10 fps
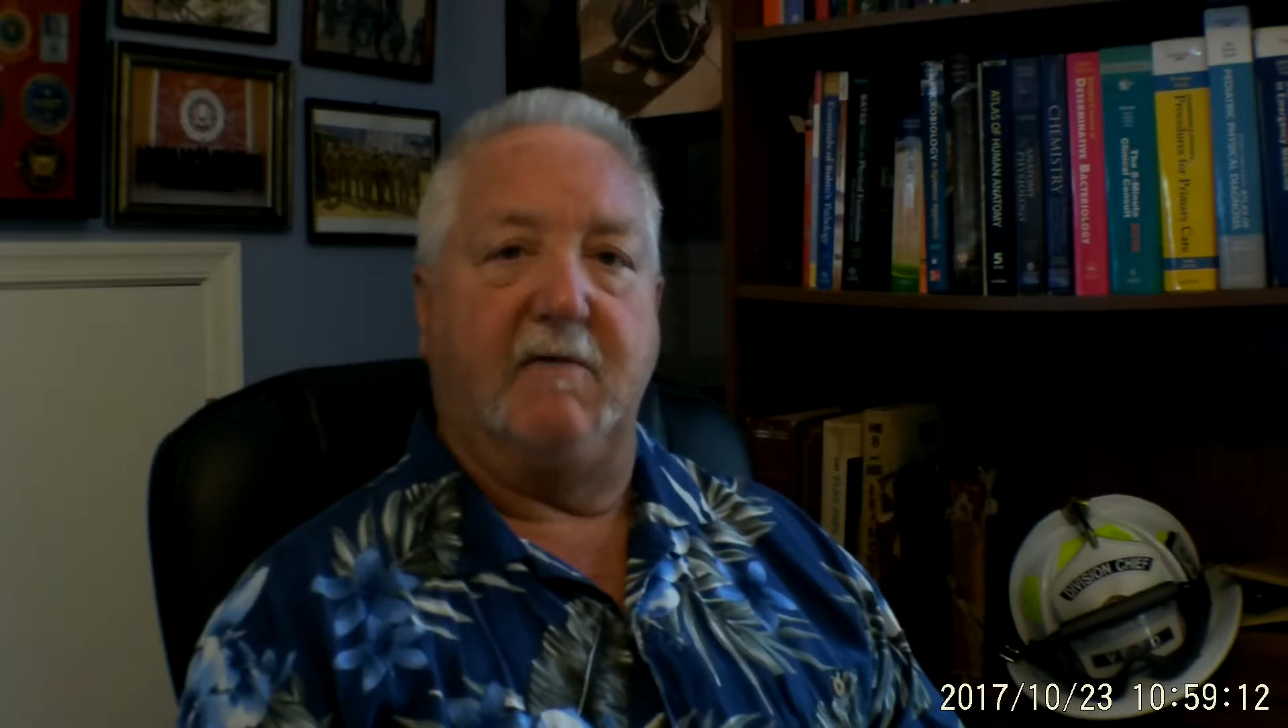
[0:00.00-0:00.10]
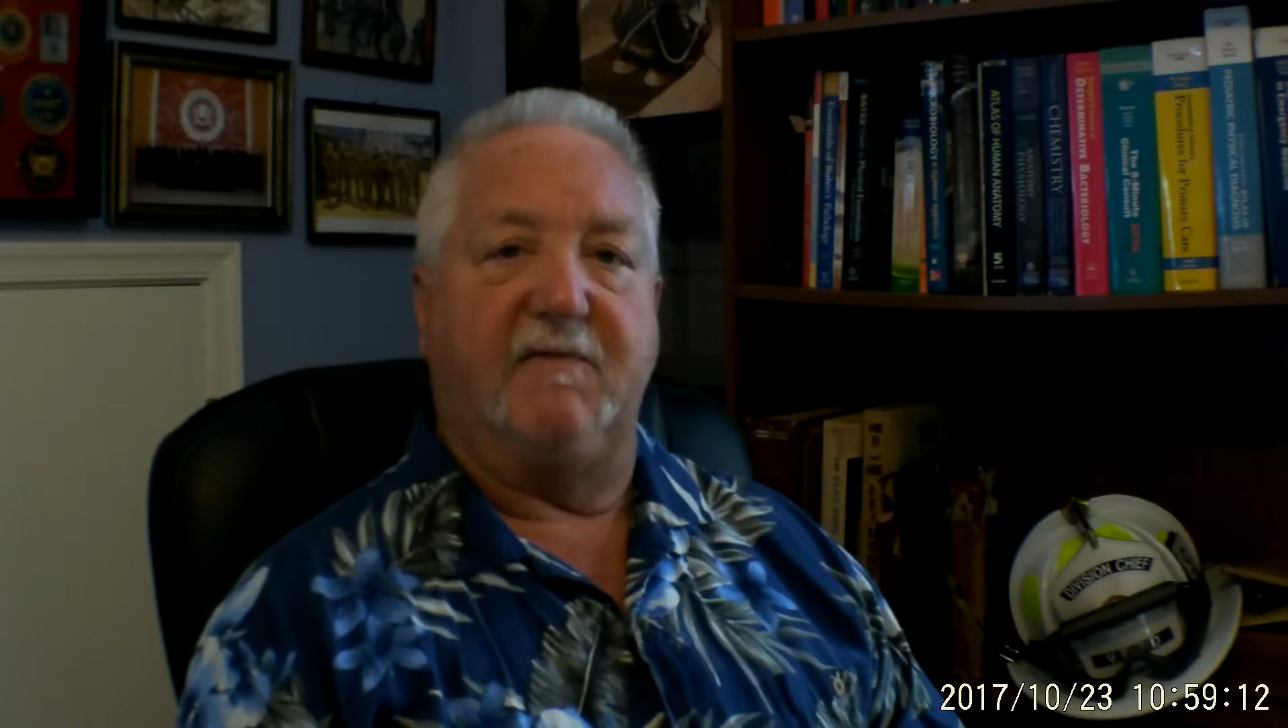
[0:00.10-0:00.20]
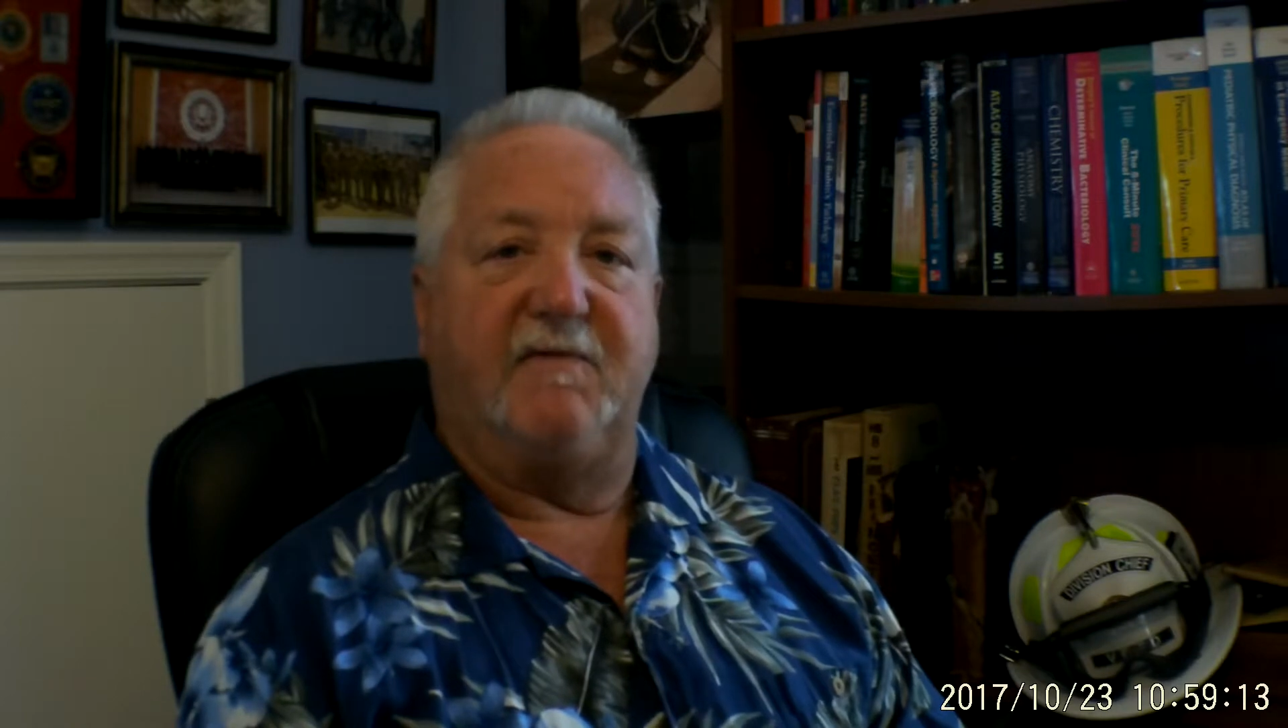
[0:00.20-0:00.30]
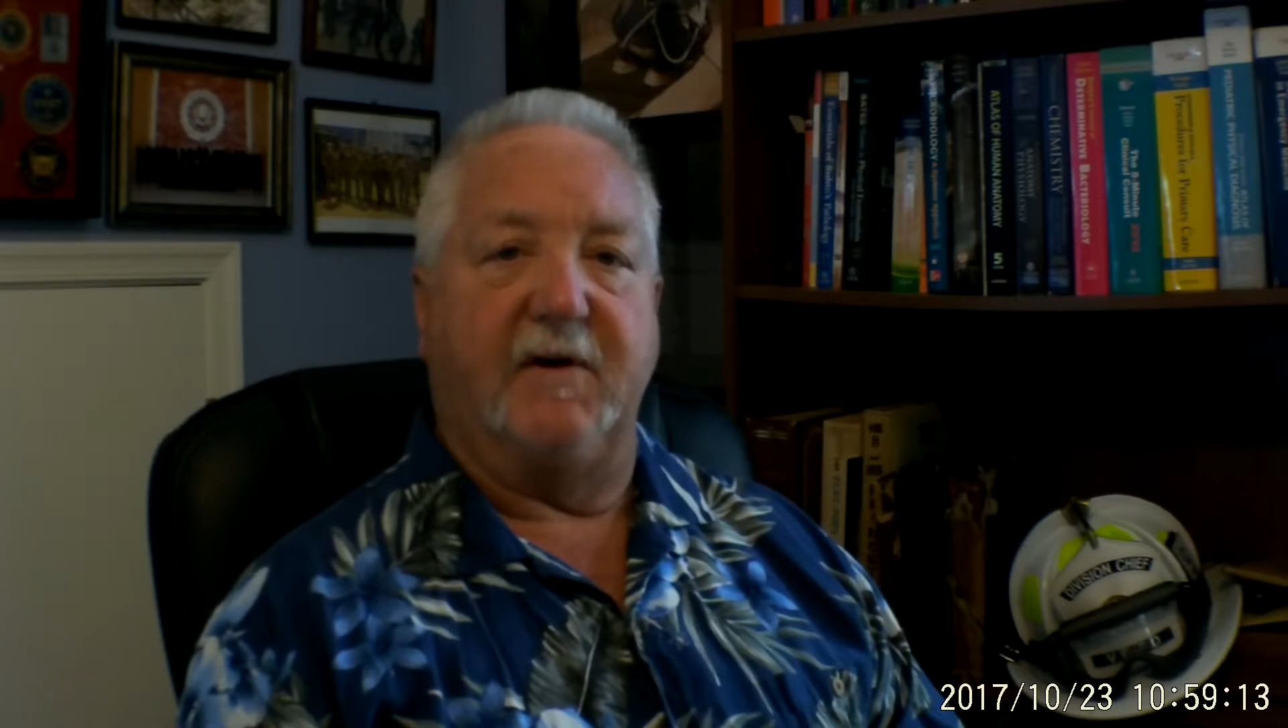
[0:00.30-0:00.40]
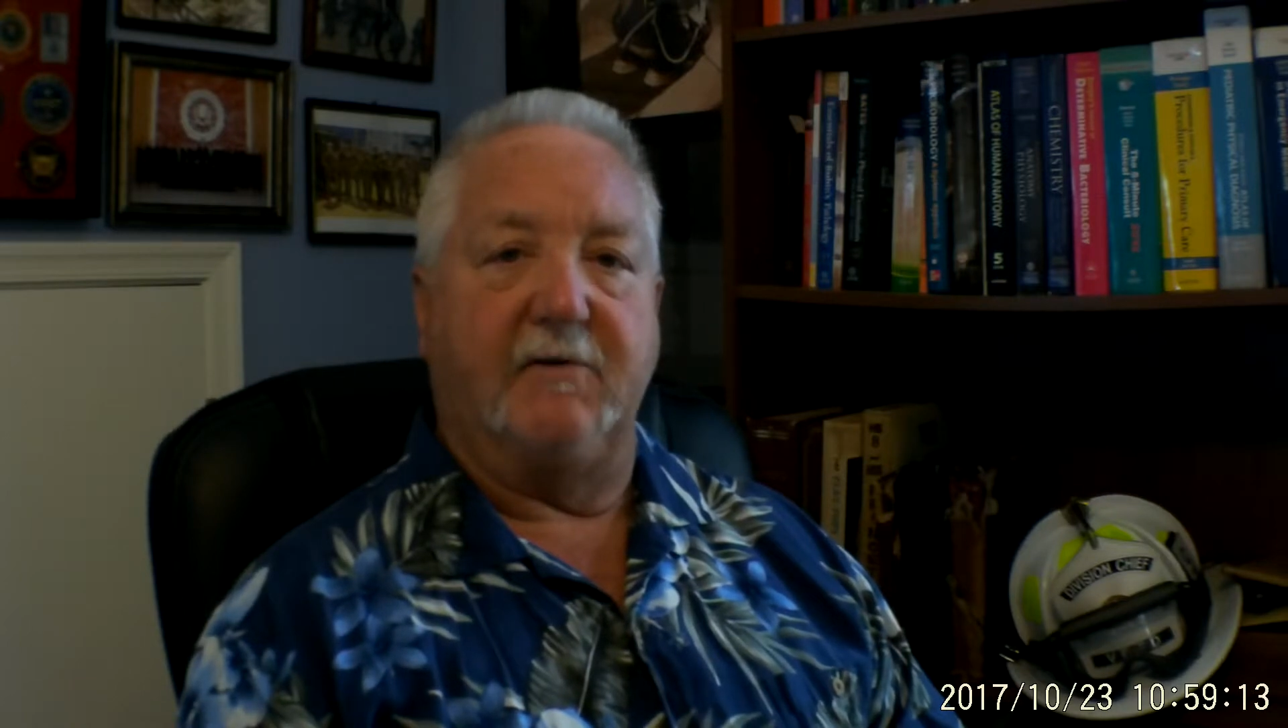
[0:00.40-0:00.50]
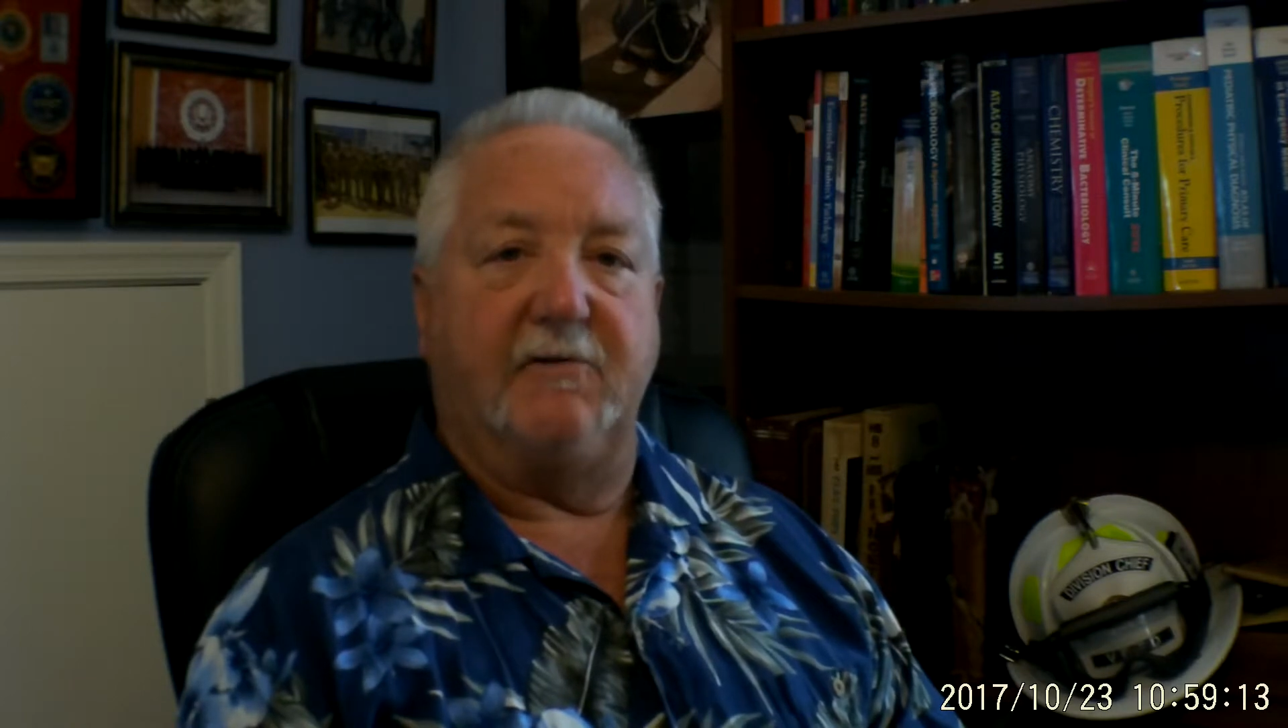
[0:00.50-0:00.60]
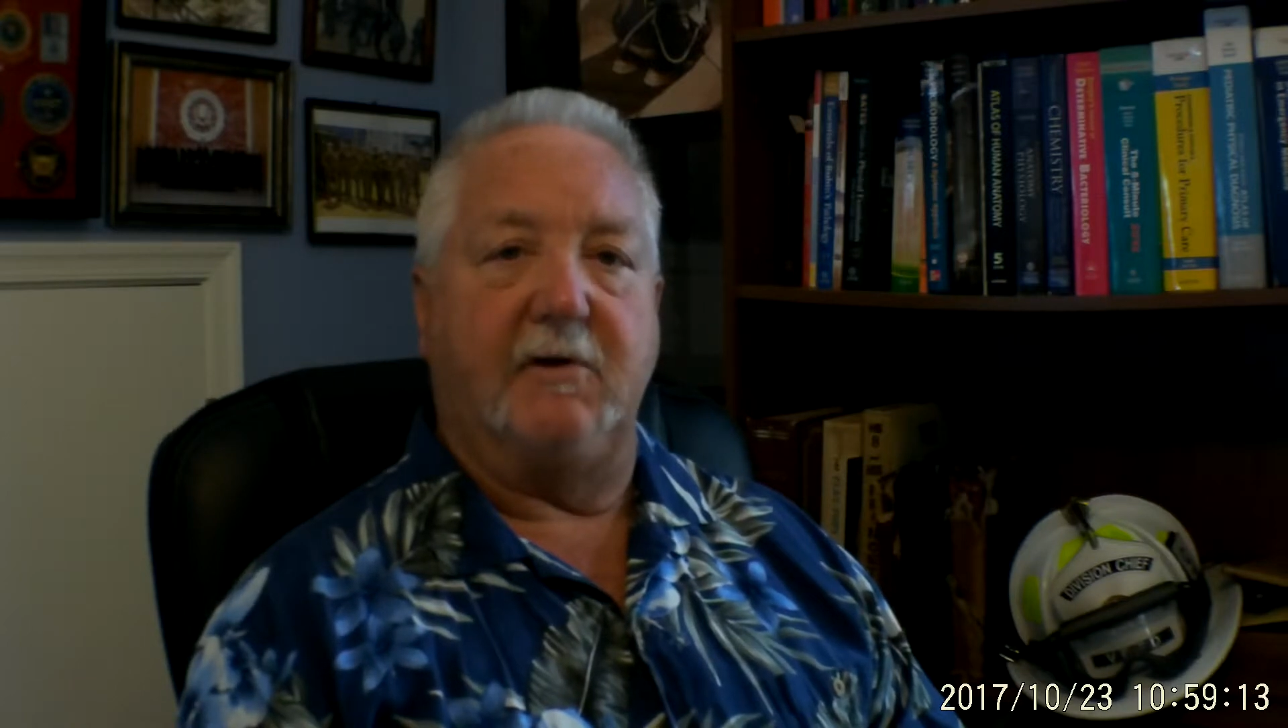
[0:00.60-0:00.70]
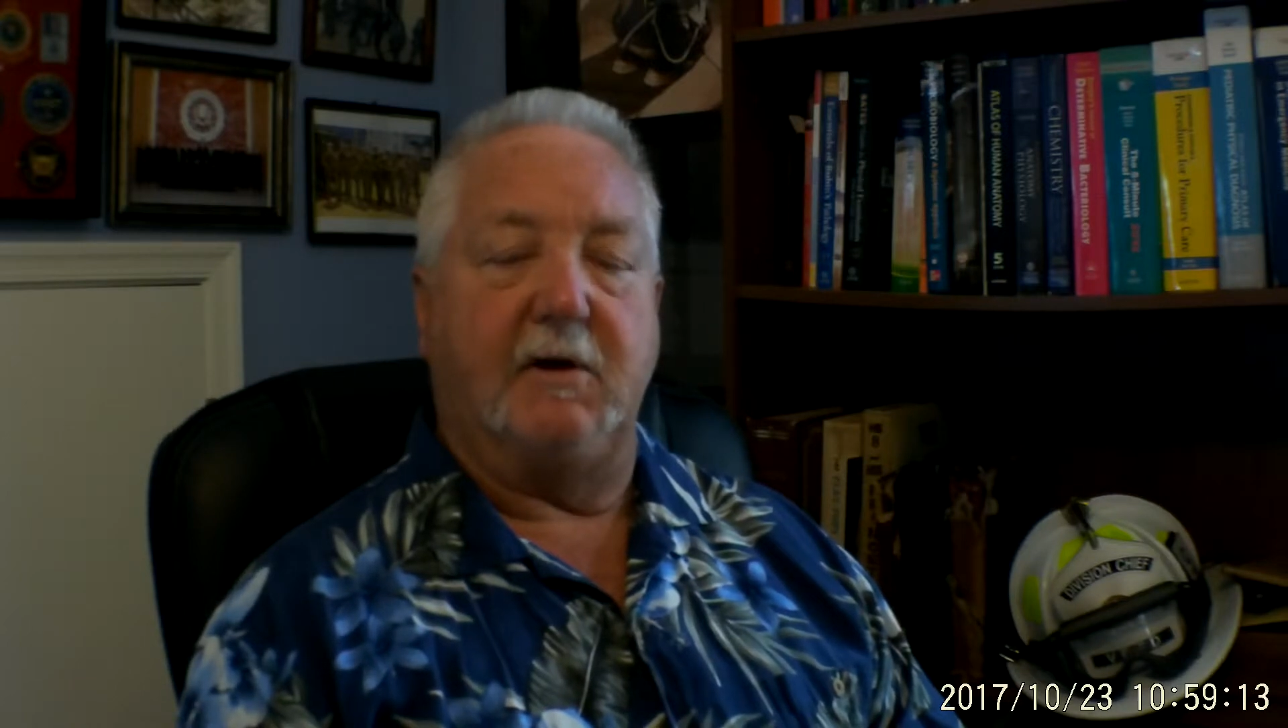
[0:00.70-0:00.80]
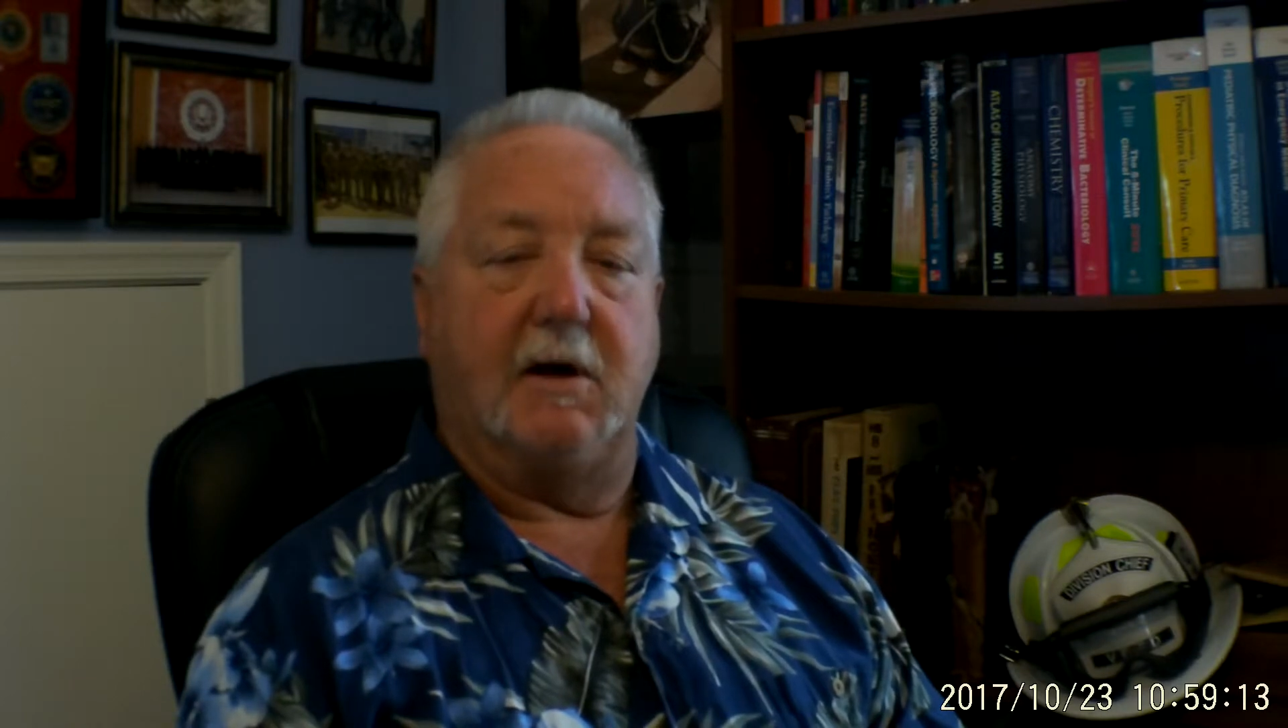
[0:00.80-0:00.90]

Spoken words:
fuzzy